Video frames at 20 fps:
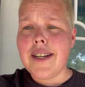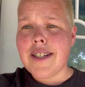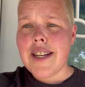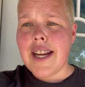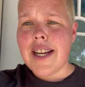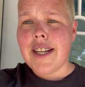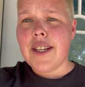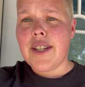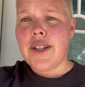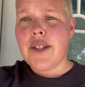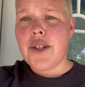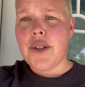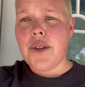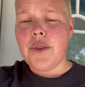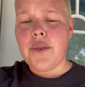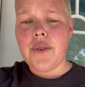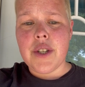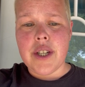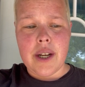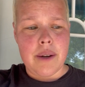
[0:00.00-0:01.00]
take it
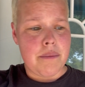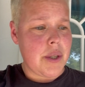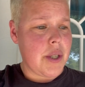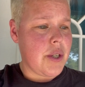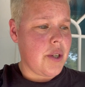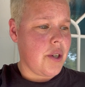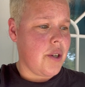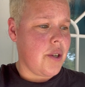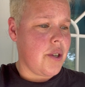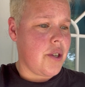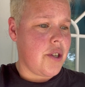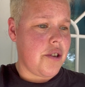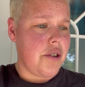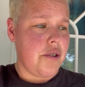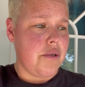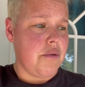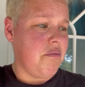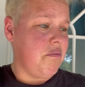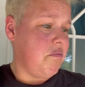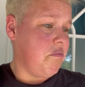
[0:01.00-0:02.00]
to the dumpster
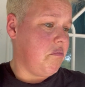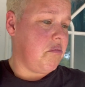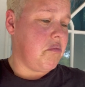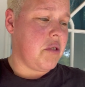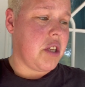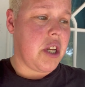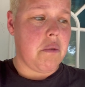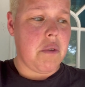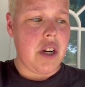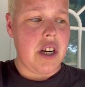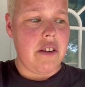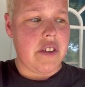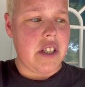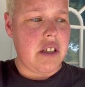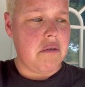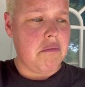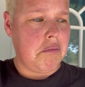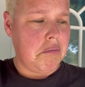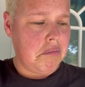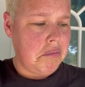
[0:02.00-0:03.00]
to get rid of
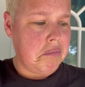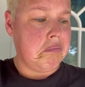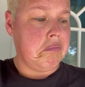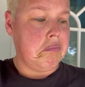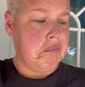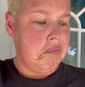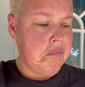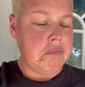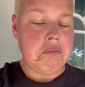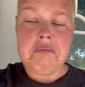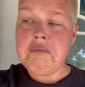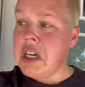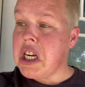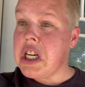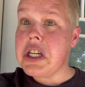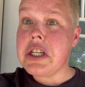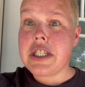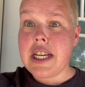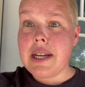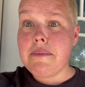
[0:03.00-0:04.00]
it.
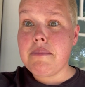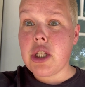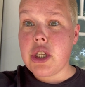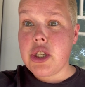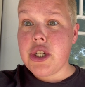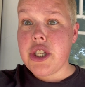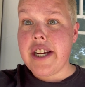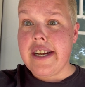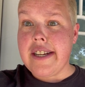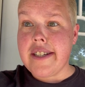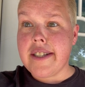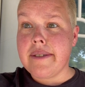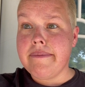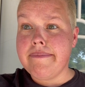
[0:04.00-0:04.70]
Seems legit.